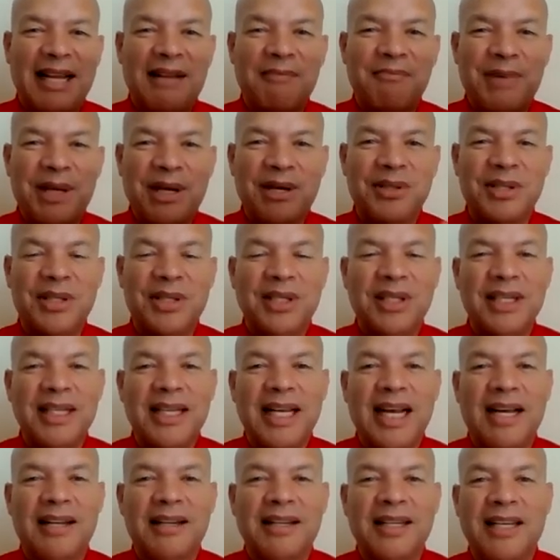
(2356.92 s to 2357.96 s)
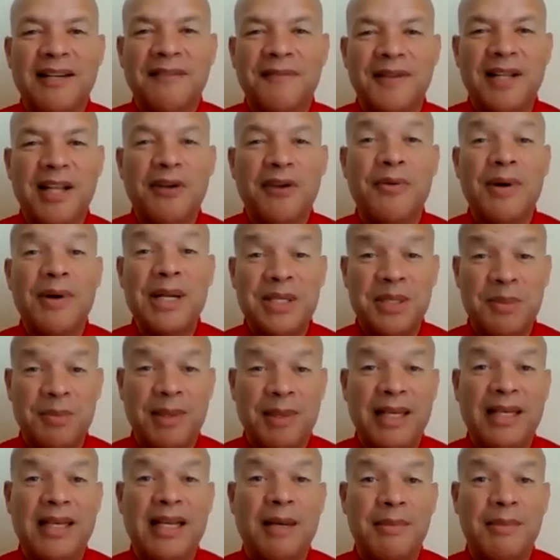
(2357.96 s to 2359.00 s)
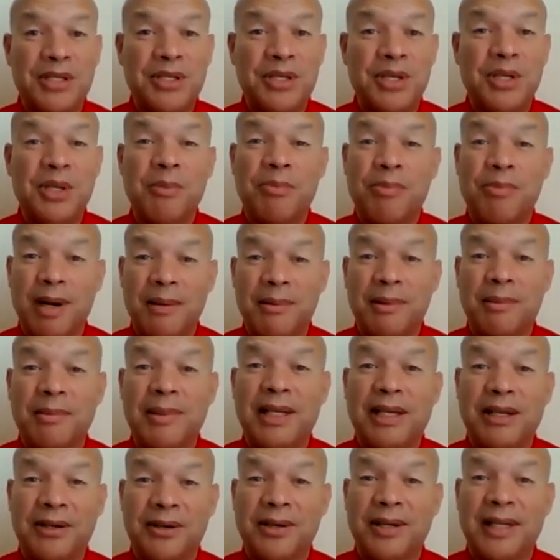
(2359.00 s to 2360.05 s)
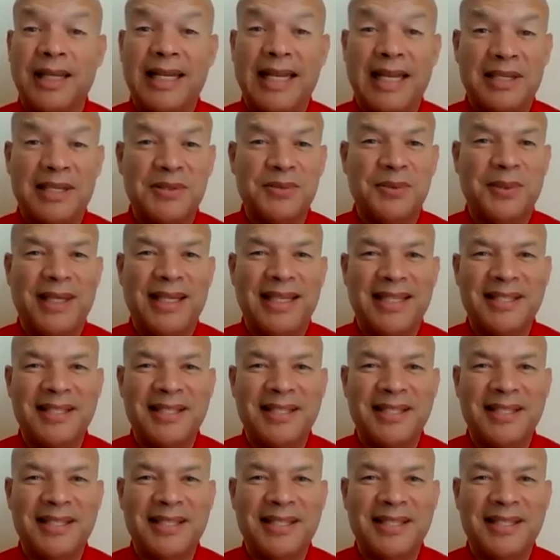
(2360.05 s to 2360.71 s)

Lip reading: be on the lookout again for that recipe coming to you probably early next week.